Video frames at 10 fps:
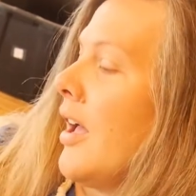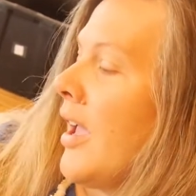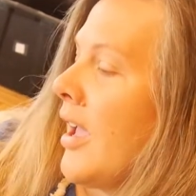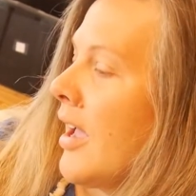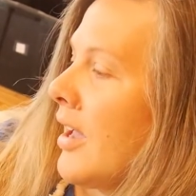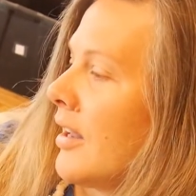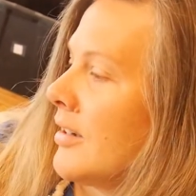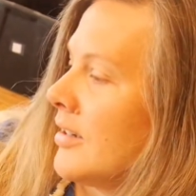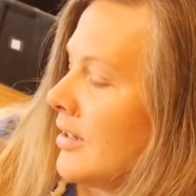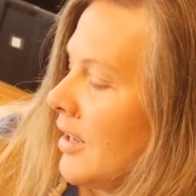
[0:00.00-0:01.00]

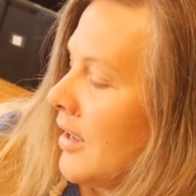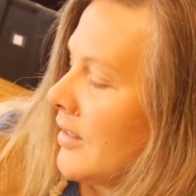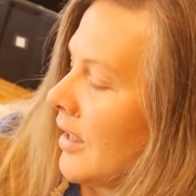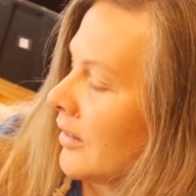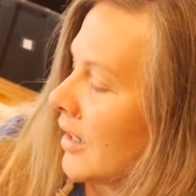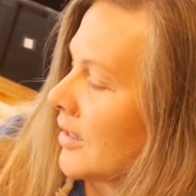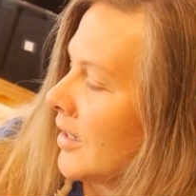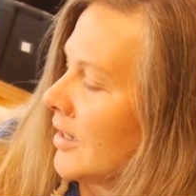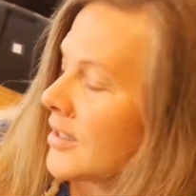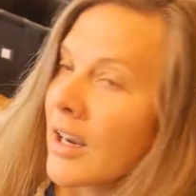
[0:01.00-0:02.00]
and they'll get to
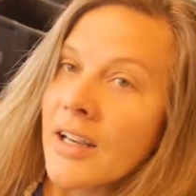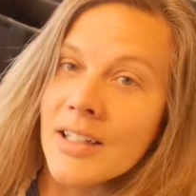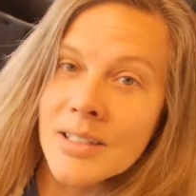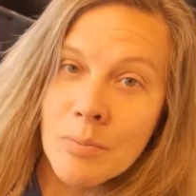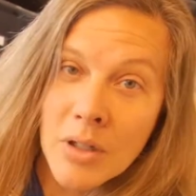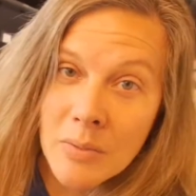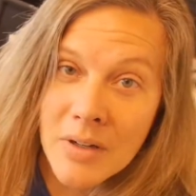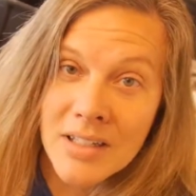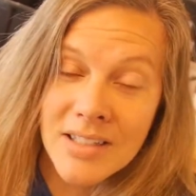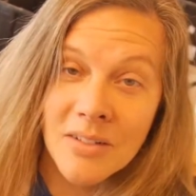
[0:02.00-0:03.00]
design
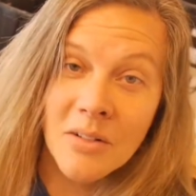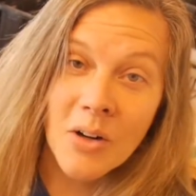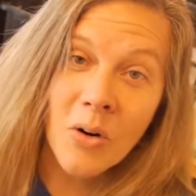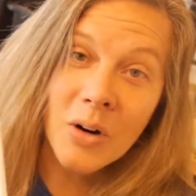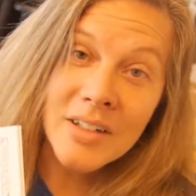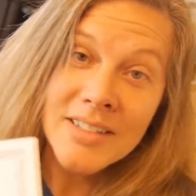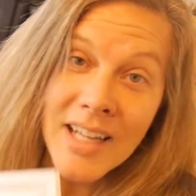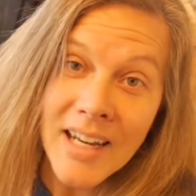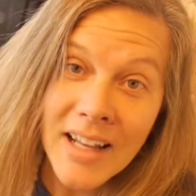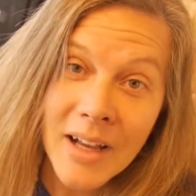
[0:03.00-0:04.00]
experiments and record
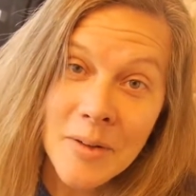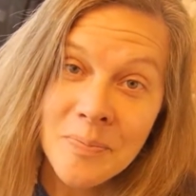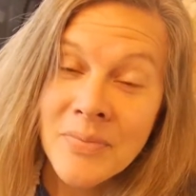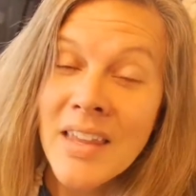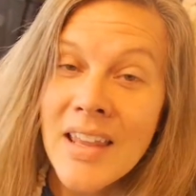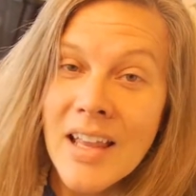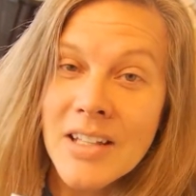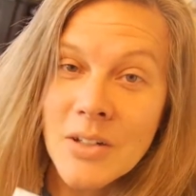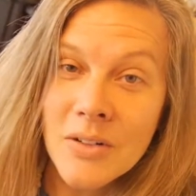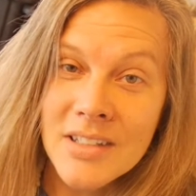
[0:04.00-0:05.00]
data.
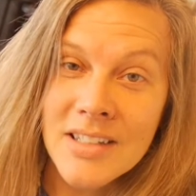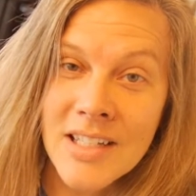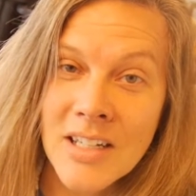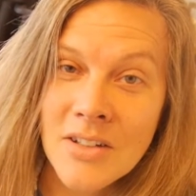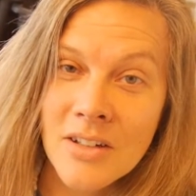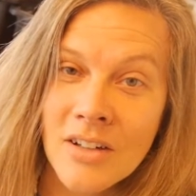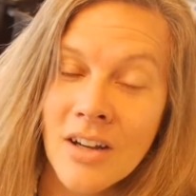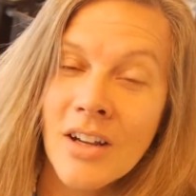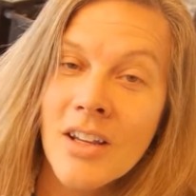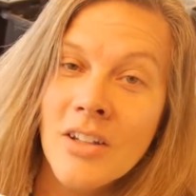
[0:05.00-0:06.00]
And so as a teacher,
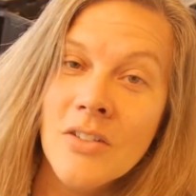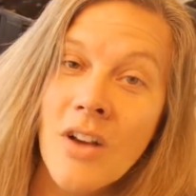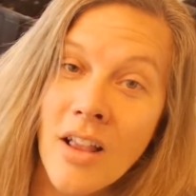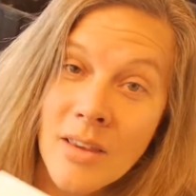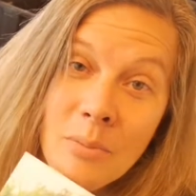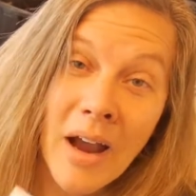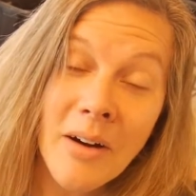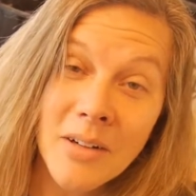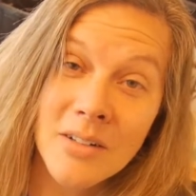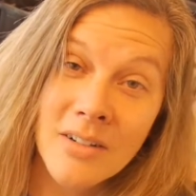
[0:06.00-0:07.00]
you've got the
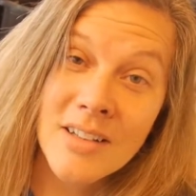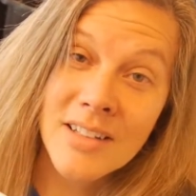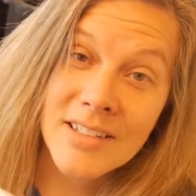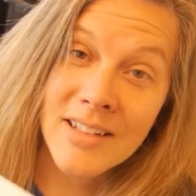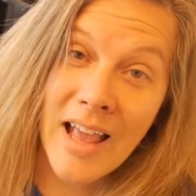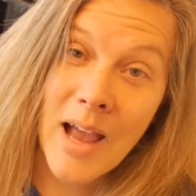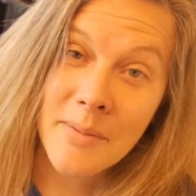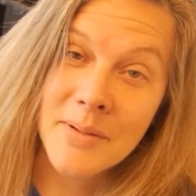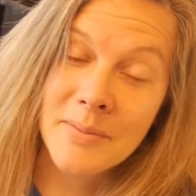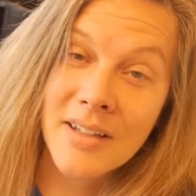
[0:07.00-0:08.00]
power to run these
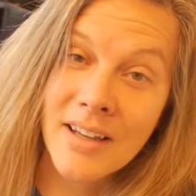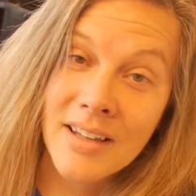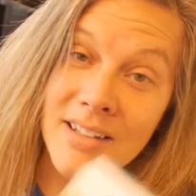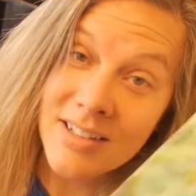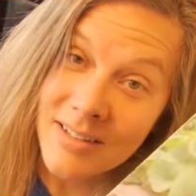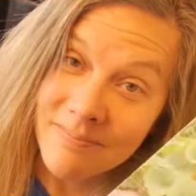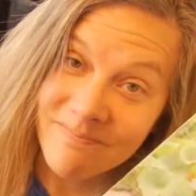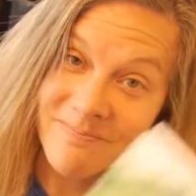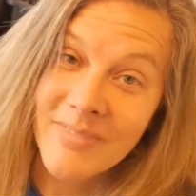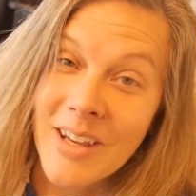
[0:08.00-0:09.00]
labs because
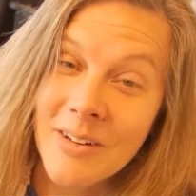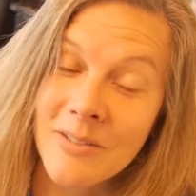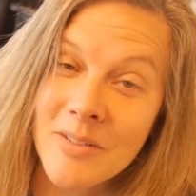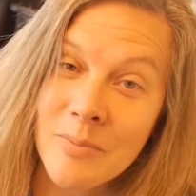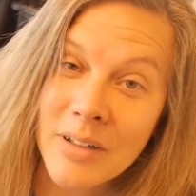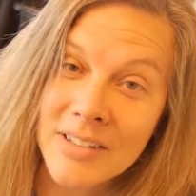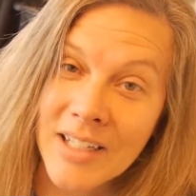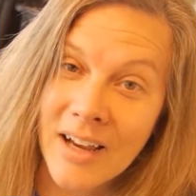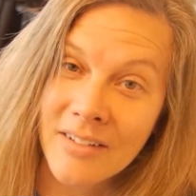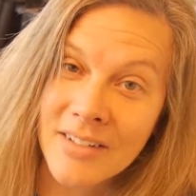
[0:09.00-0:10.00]
we've built
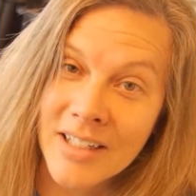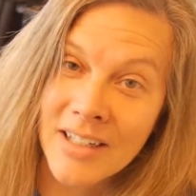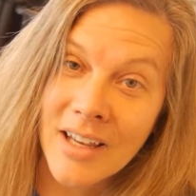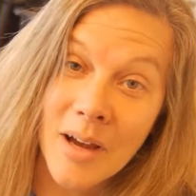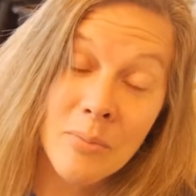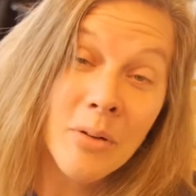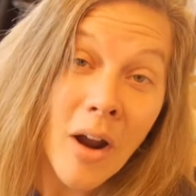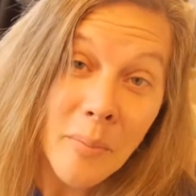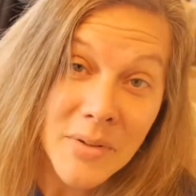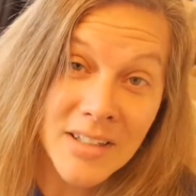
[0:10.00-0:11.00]
out the
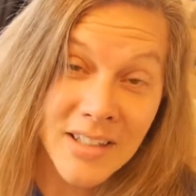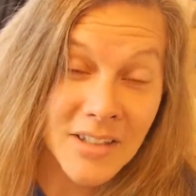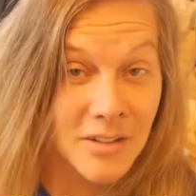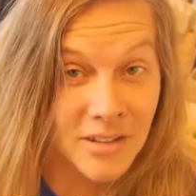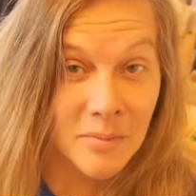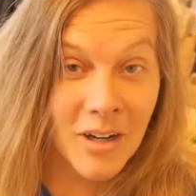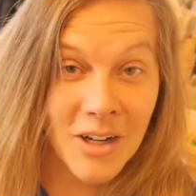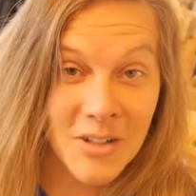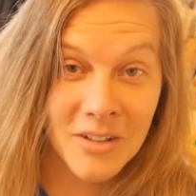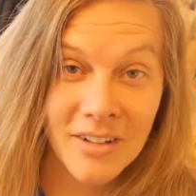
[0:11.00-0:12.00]
prompts in your
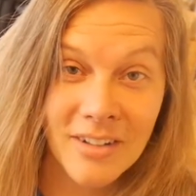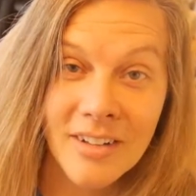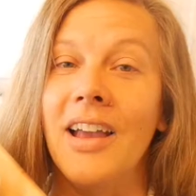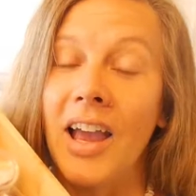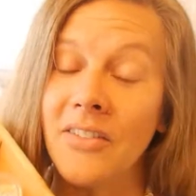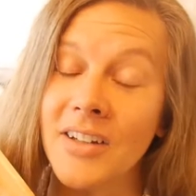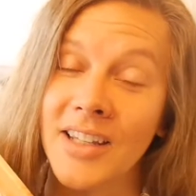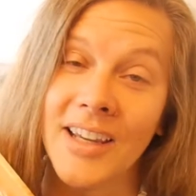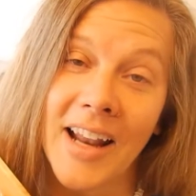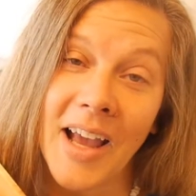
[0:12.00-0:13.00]
STEMTaught journal. Every
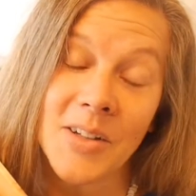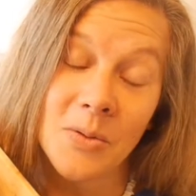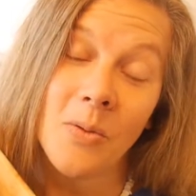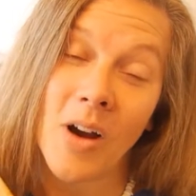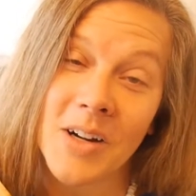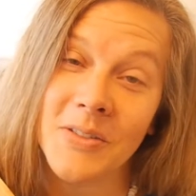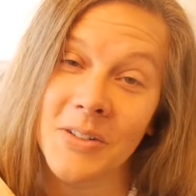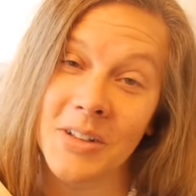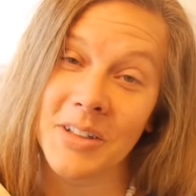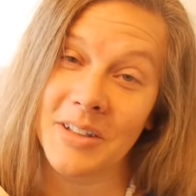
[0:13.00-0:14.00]
kit has
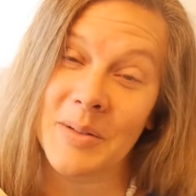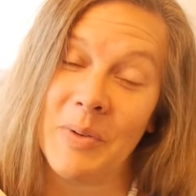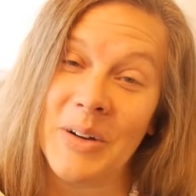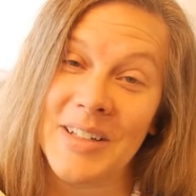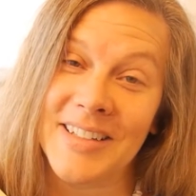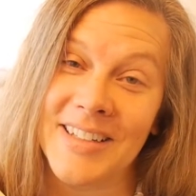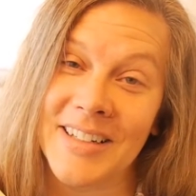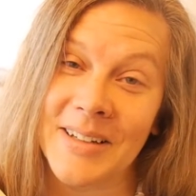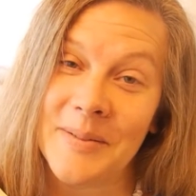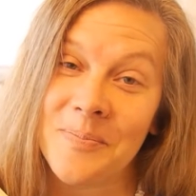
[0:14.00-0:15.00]
wonderful little experiences
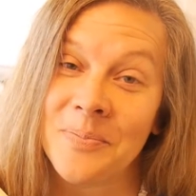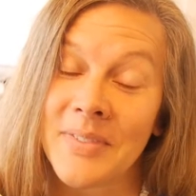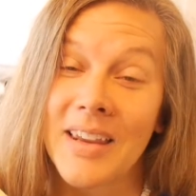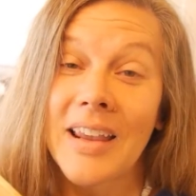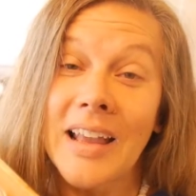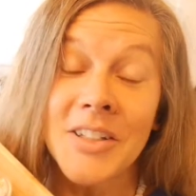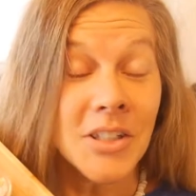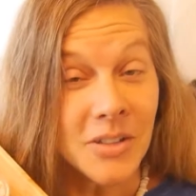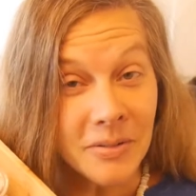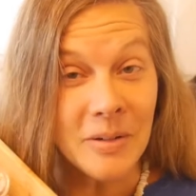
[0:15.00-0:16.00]
in it.
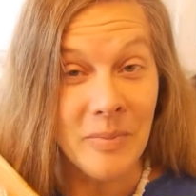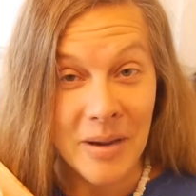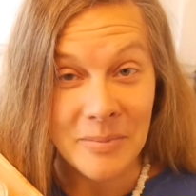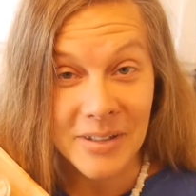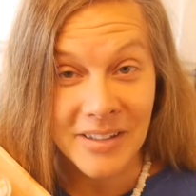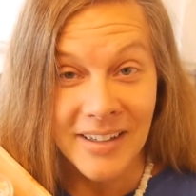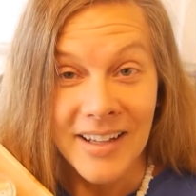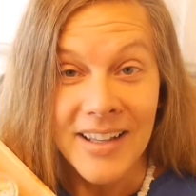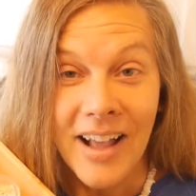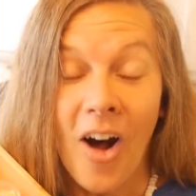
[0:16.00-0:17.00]
Just remember
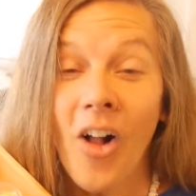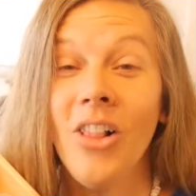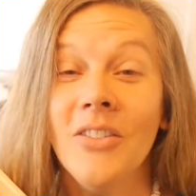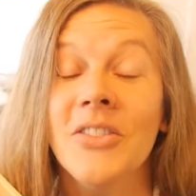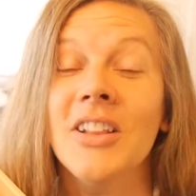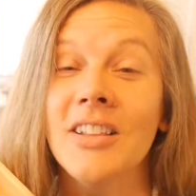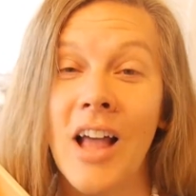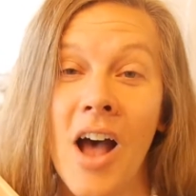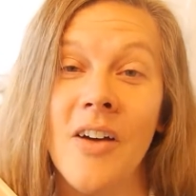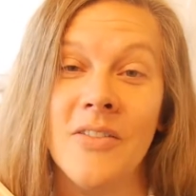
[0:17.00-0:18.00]
all of the
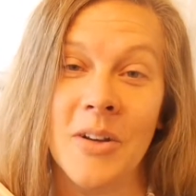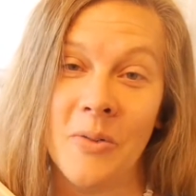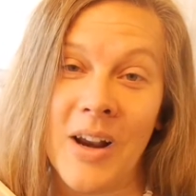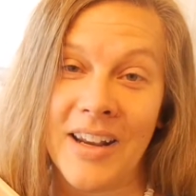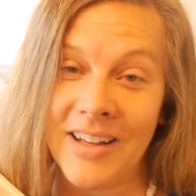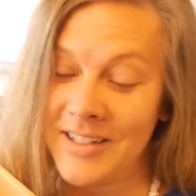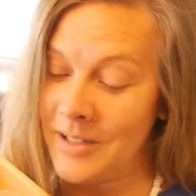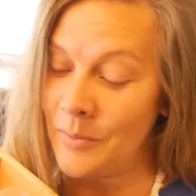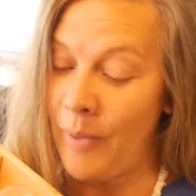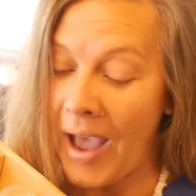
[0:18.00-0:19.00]
love that went
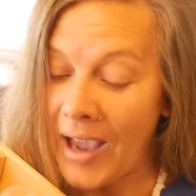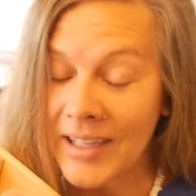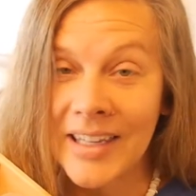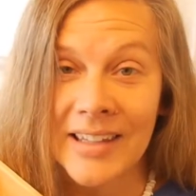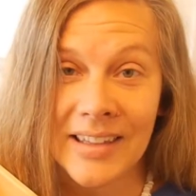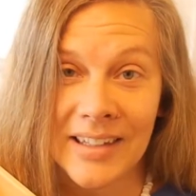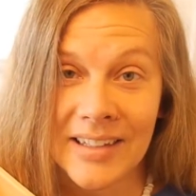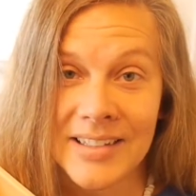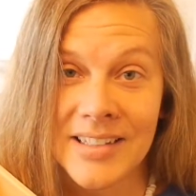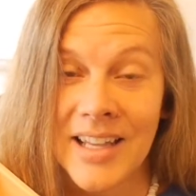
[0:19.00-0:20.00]
into packing
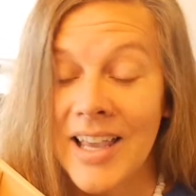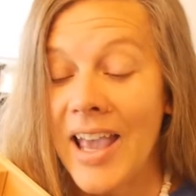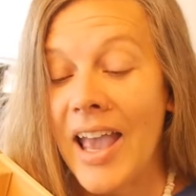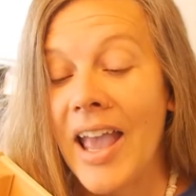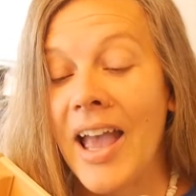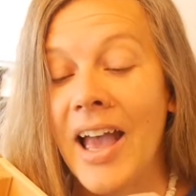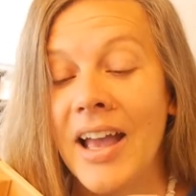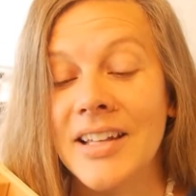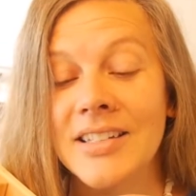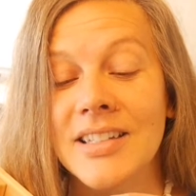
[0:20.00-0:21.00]
these,
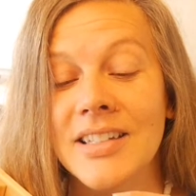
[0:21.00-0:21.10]
and